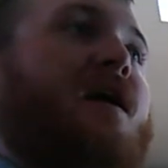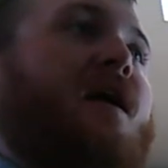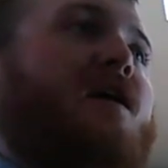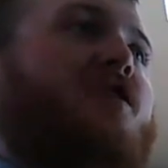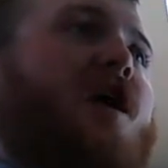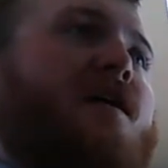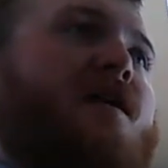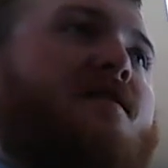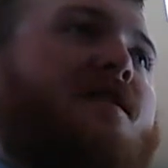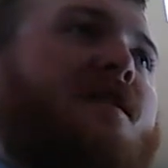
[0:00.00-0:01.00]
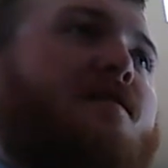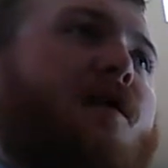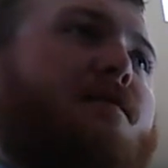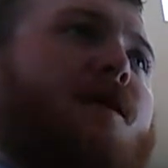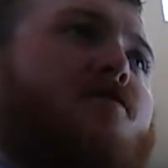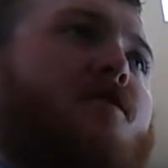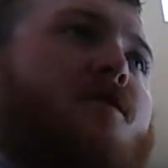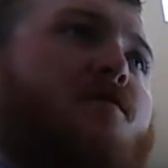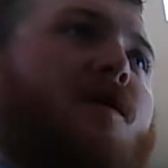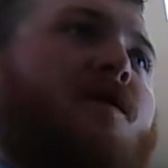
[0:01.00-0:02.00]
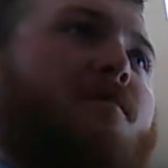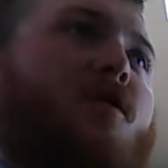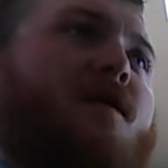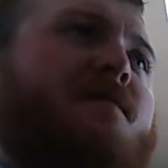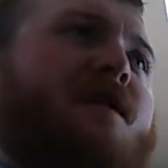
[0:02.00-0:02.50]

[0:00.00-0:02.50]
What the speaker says: In New York, as Indian Prime Minister Narendra Modi